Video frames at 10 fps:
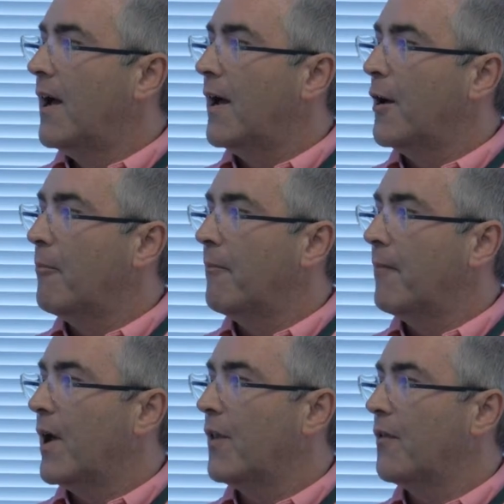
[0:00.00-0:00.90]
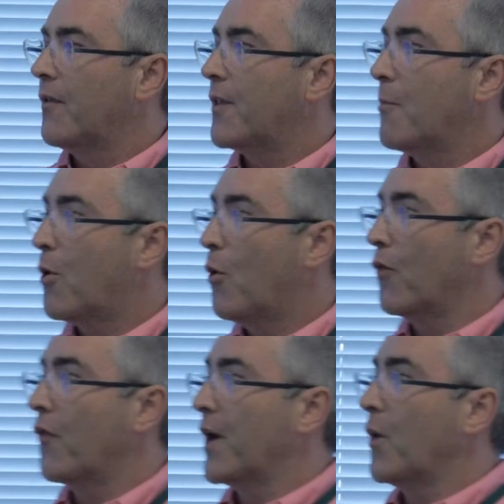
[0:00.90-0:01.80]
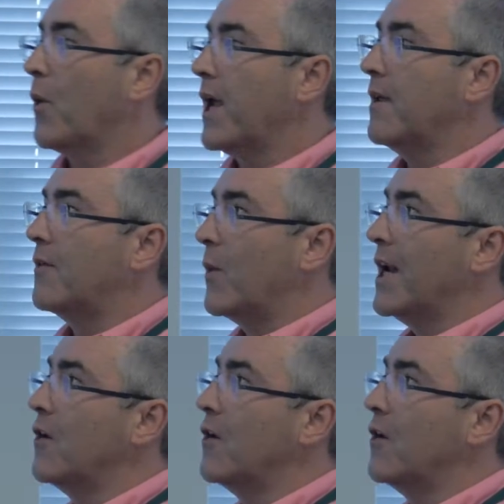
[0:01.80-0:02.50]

And the important thing that we